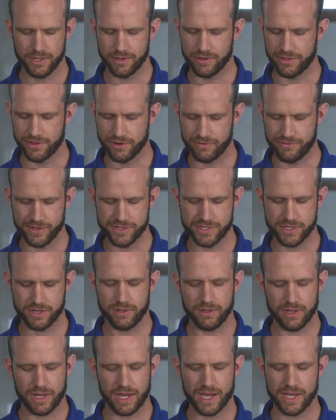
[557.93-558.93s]
With their
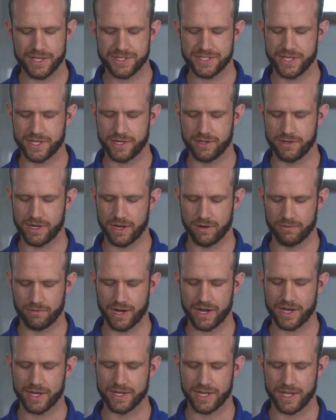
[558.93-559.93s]
physical eyes, they could not
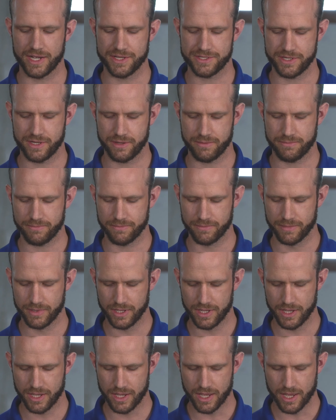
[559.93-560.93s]
recognize him,
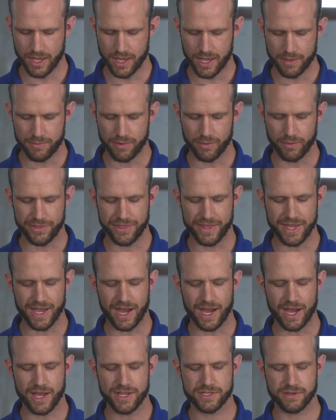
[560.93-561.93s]
but with the
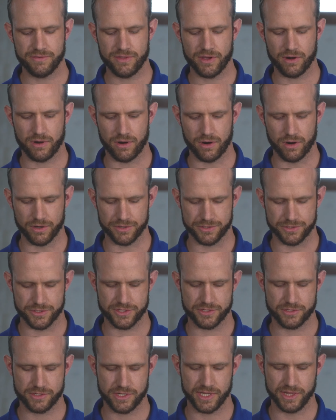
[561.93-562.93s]
eyes of their
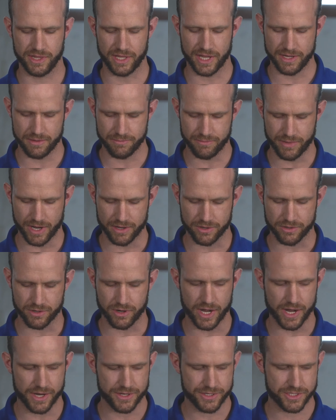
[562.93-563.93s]
hearts enlightened by
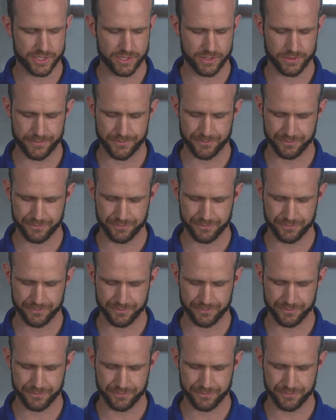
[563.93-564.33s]
grace.